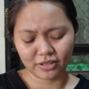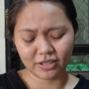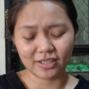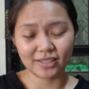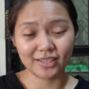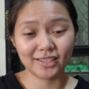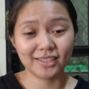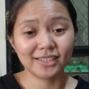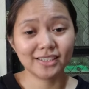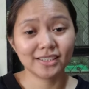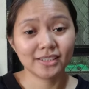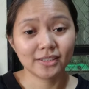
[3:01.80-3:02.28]

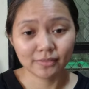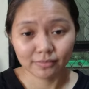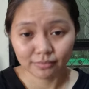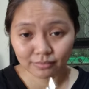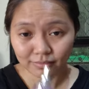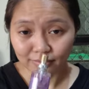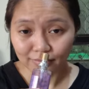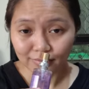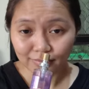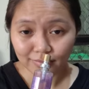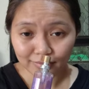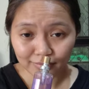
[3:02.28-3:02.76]
It's,
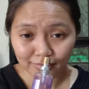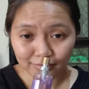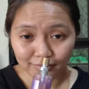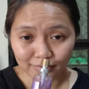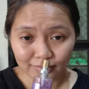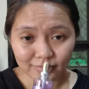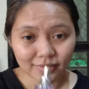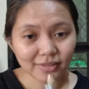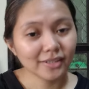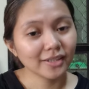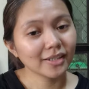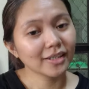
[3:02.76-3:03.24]

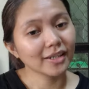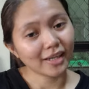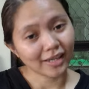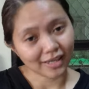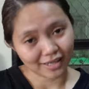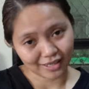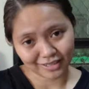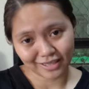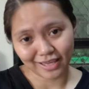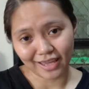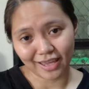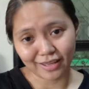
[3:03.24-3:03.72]

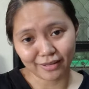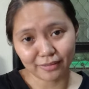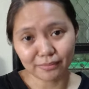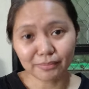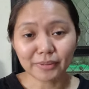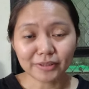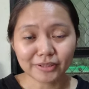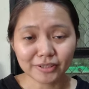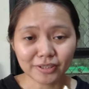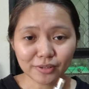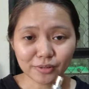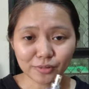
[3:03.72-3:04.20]

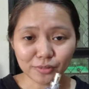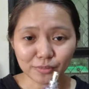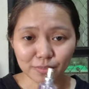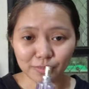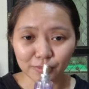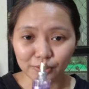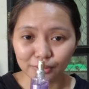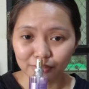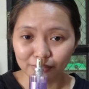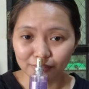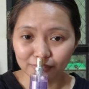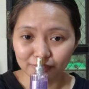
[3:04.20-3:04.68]
again,
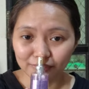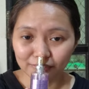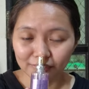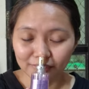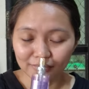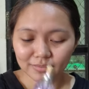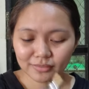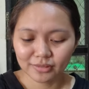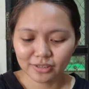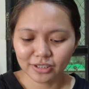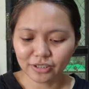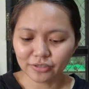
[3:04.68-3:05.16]
pasalubong.
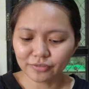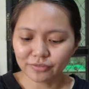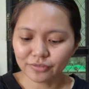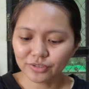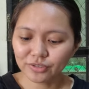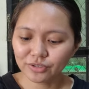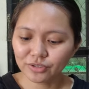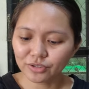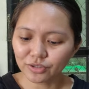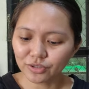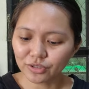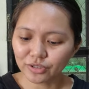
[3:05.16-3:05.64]

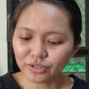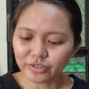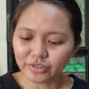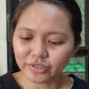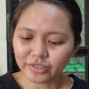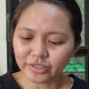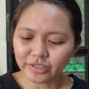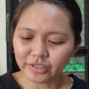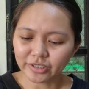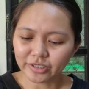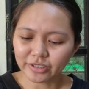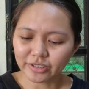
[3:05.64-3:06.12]
Love
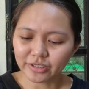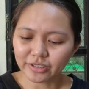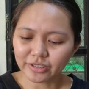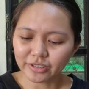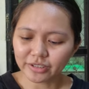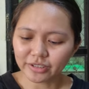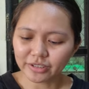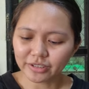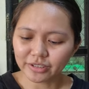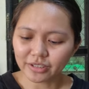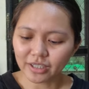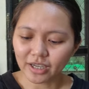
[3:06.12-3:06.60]

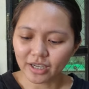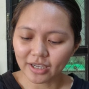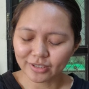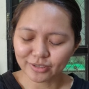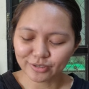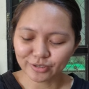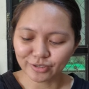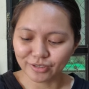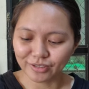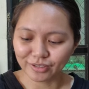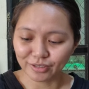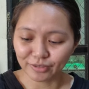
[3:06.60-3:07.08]
story.
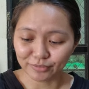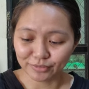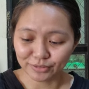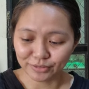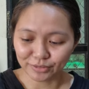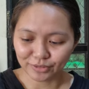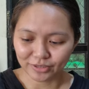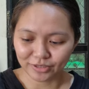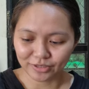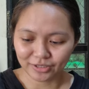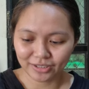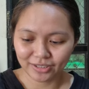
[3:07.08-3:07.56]
Hindi, love
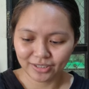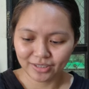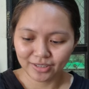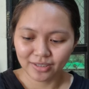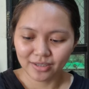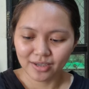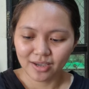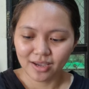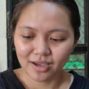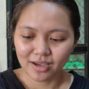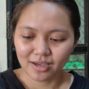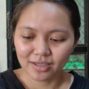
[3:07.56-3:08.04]
story.
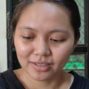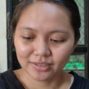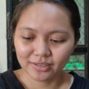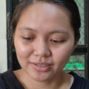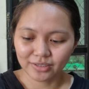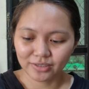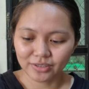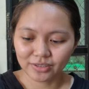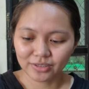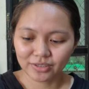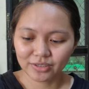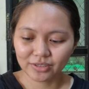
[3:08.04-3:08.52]

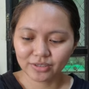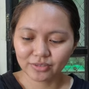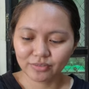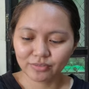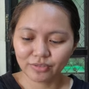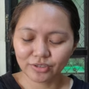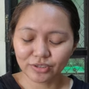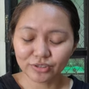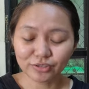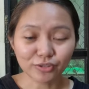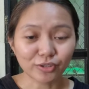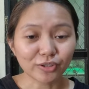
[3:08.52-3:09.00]

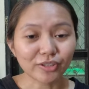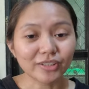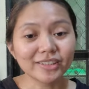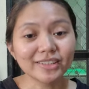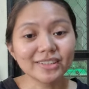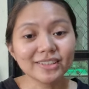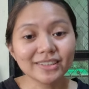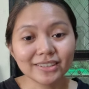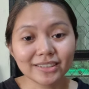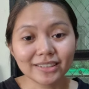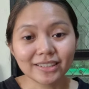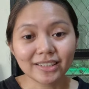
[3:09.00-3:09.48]

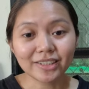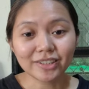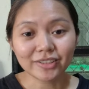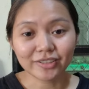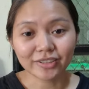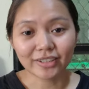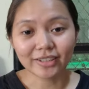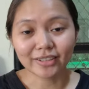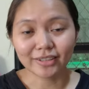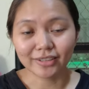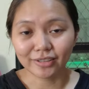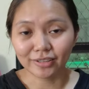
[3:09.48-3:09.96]
Victoria's
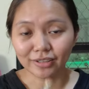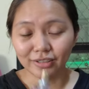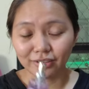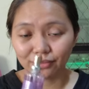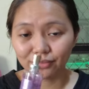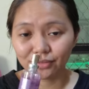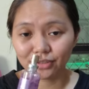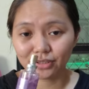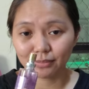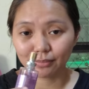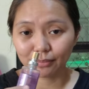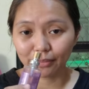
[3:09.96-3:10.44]
Secret na
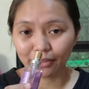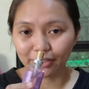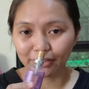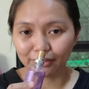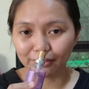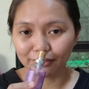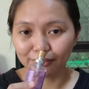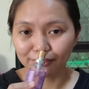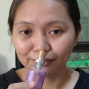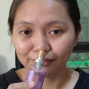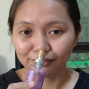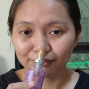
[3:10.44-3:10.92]
love
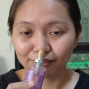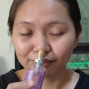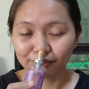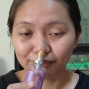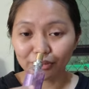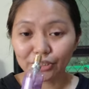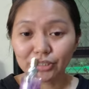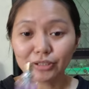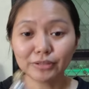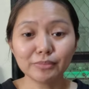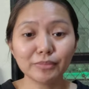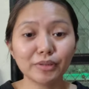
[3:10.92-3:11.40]
spell.
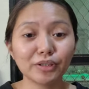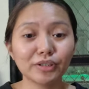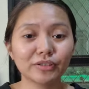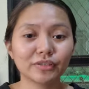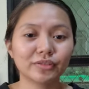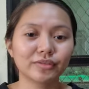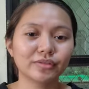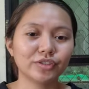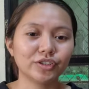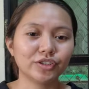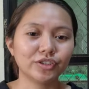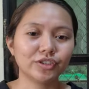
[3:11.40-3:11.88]
Pero
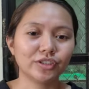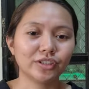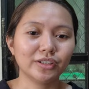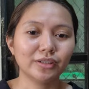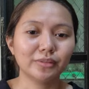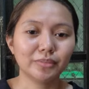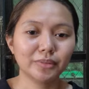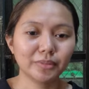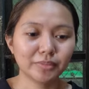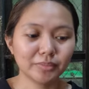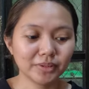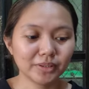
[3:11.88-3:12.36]
smaller version.
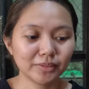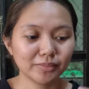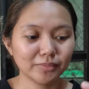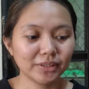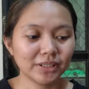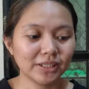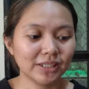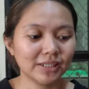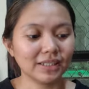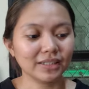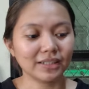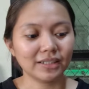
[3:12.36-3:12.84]
Diba mas
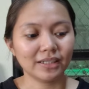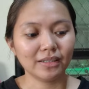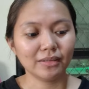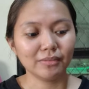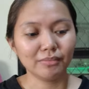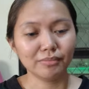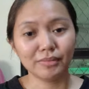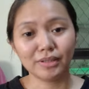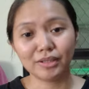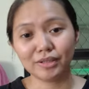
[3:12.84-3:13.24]
malalaki?